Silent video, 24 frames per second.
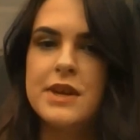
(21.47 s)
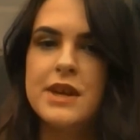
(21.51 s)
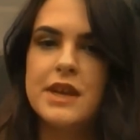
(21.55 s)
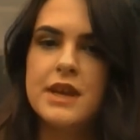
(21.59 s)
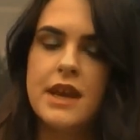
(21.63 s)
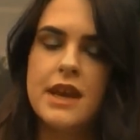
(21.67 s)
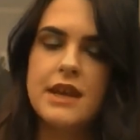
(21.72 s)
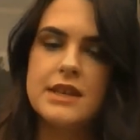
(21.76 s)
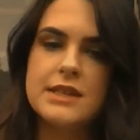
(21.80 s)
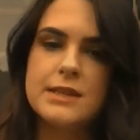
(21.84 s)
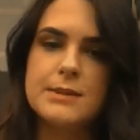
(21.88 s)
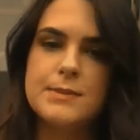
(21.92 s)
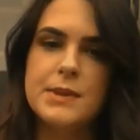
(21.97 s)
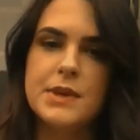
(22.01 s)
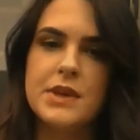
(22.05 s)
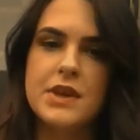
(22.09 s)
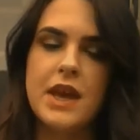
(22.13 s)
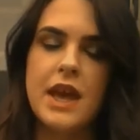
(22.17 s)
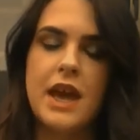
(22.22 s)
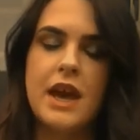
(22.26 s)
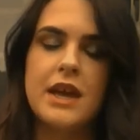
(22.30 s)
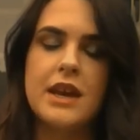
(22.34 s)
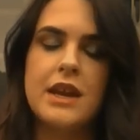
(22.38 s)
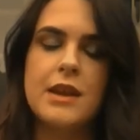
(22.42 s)
Yates Mill
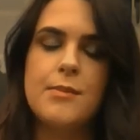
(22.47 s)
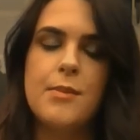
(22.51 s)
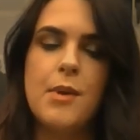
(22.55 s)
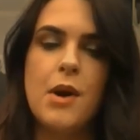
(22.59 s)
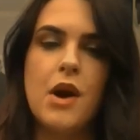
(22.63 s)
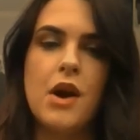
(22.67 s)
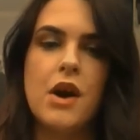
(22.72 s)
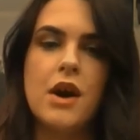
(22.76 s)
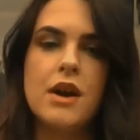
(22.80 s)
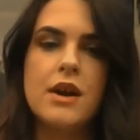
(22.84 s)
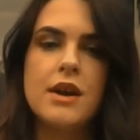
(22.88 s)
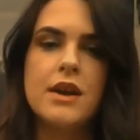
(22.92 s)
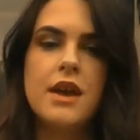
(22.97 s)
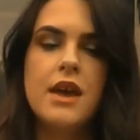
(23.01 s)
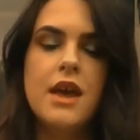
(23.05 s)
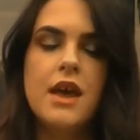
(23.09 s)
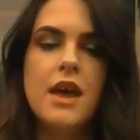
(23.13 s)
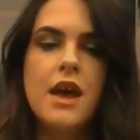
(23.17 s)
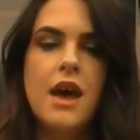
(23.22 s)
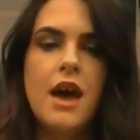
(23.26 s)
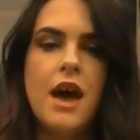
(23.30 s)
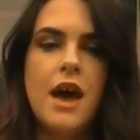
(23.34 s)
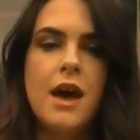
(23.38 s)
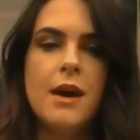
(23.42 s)
County Park.
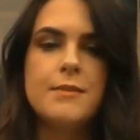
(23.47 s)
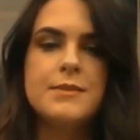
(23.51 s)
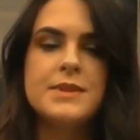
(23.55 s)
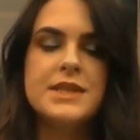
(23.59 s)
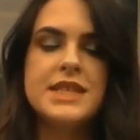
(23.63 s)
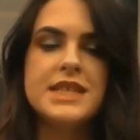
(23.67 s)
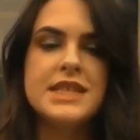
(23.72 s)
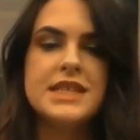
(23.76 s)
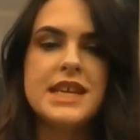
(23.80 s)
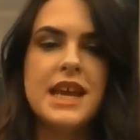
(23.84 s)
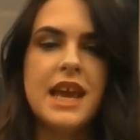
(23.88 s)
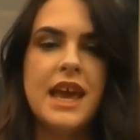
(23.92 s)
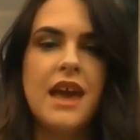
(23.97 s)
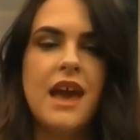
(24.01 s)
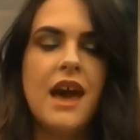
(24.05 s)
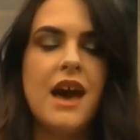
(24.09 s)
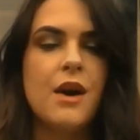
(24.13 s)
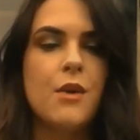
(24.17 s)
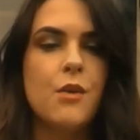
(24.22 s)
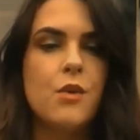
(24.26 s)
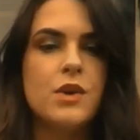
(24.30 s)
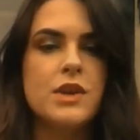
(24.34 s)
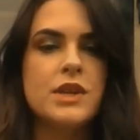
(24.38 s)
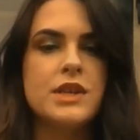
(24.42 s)
Um, today
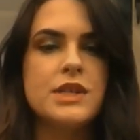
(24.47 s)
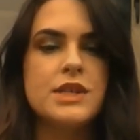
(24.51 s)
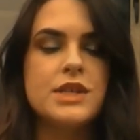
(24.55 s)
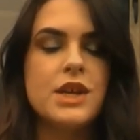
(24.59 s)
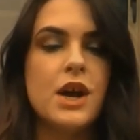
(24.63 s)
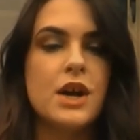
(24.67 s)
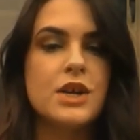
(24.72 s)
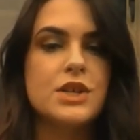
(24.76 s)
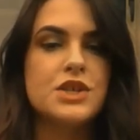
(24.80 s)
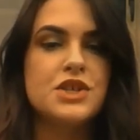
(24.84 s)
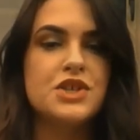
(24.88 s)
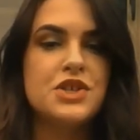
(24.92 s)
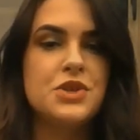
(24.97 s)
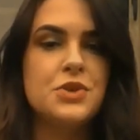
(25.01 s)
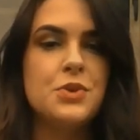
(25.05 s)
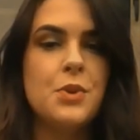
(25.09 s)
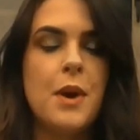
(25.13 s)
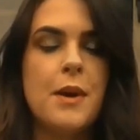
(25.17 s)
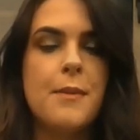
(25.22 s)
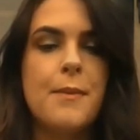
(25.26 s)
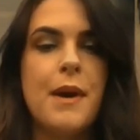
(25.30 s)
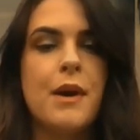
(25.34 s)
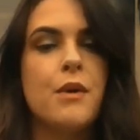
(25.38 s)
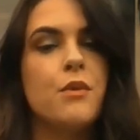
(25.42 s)
I wanted to talk to you
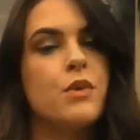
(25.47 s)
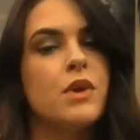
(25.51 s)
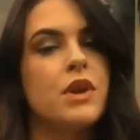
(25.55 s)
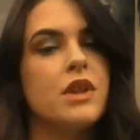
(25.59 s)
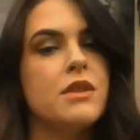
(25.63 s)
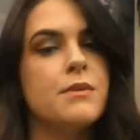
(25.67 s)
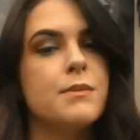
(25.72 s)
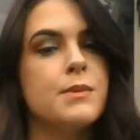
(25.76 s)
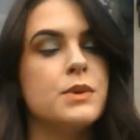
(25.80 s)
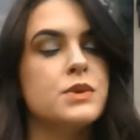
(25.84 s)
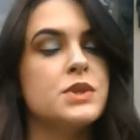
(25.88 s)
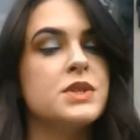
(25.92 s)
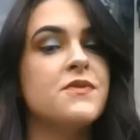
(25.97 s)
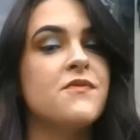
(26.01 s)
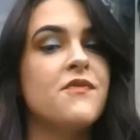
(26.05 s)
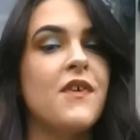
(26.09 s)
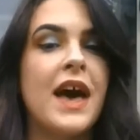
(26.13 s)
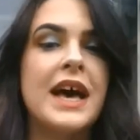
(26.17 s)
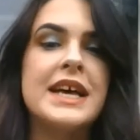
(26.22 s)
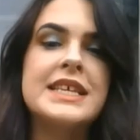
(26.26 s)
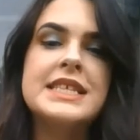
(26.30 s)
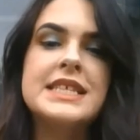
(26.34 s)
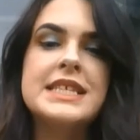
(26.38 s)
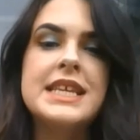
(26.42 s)
about one of the most
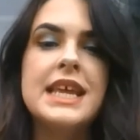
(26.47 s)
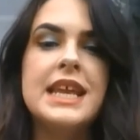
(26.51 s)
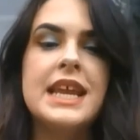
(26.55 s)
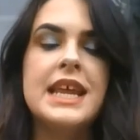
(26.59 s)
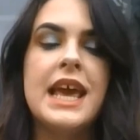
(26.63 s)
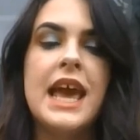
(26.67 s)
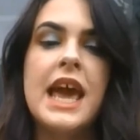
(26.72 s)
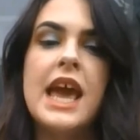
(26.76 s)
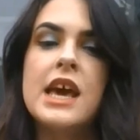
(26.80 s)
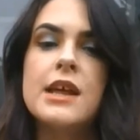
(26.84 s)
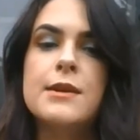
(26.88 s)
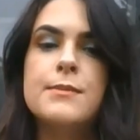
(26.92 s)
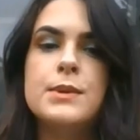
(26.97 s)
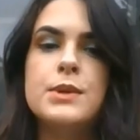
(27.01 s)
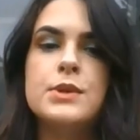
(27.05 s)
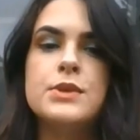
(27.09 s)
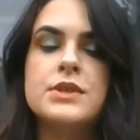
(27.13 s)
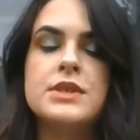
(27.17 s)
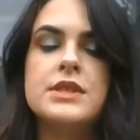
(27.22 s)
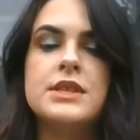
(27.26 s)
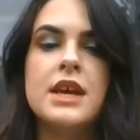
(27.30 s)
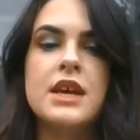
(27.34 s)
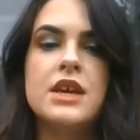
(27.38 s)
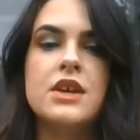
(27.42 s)
fascinating
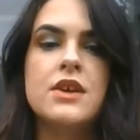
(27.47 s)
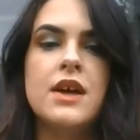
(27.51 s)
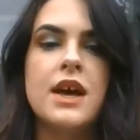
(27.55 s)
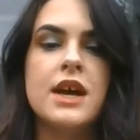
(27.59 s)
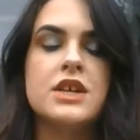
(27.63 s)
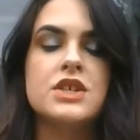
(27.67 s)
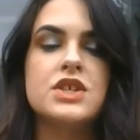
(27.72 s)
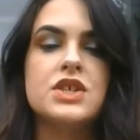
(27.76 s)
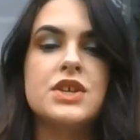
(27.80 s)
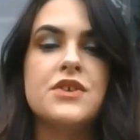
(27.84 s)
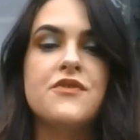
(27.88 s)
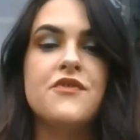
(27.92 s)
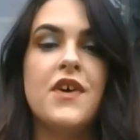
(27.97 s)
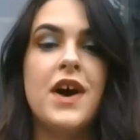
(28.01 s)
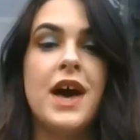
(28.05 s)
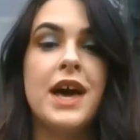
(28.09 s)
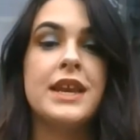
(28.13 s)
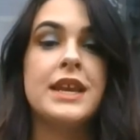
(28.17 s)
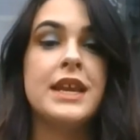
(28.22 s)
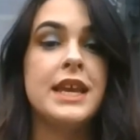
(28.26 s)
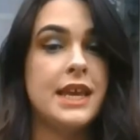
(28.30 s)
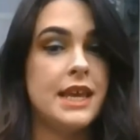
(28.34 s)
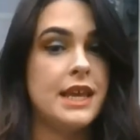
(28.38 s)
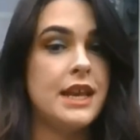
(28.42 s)
animals that you'll actually
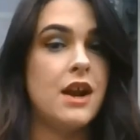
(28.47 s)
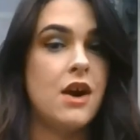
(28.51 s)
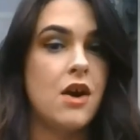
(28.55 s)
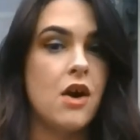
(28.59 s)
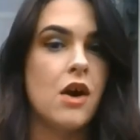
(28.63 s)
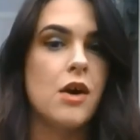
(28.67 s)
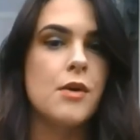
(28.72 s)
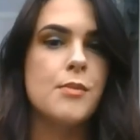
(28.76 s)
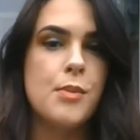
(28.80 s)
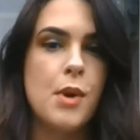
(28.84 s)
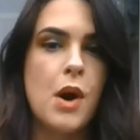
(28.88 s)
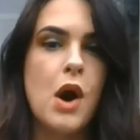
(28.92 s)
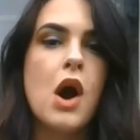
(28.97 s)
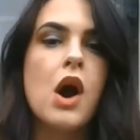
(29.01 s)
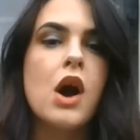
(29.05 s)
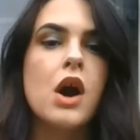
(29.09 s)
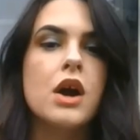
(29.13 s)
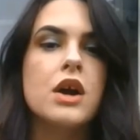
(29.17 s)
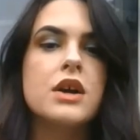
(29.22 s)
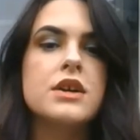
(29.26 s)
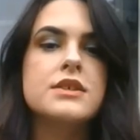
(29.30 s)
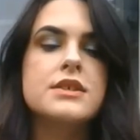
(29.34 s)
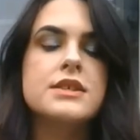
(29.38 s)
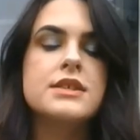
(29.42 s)
find in our
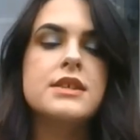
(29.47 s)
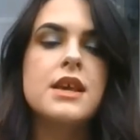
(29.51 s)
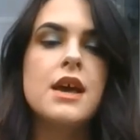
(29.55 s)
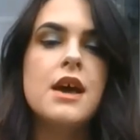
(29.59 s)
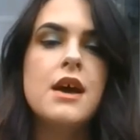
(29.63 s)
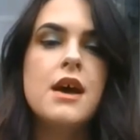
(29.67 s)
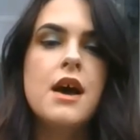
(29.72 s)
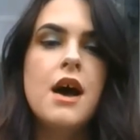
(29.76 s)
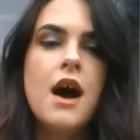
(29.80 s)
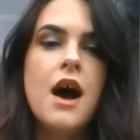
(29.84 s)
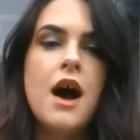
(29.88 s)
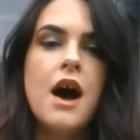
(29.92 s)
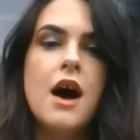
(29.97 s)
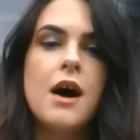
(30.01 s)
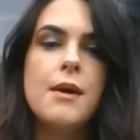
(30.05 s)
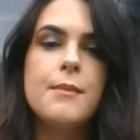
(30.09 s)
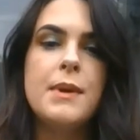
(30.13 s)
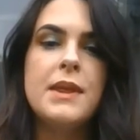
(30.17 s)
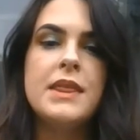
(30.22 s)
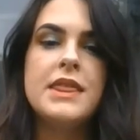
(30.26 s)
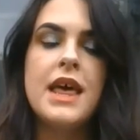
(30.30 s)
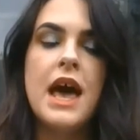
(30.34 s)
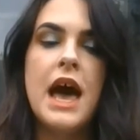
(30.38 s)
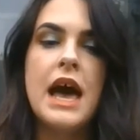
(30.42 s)
parks, um,
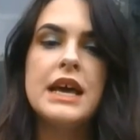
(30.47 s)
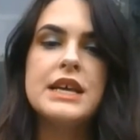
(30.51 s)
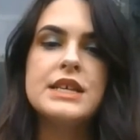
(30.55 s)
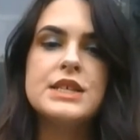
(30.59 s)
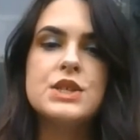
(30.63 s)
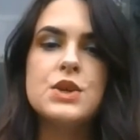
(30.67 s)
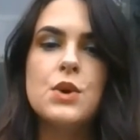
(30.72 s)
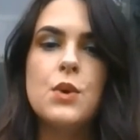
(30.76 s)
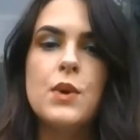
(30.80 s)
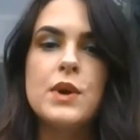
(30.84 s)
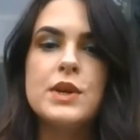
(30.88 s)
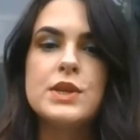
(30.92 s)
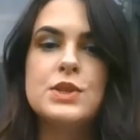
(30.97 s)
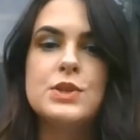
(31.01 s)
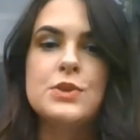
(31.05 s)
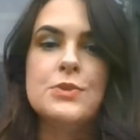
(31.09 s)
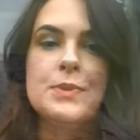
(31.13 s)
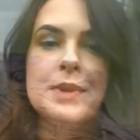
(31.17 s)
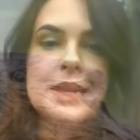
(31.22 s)
and that is going to be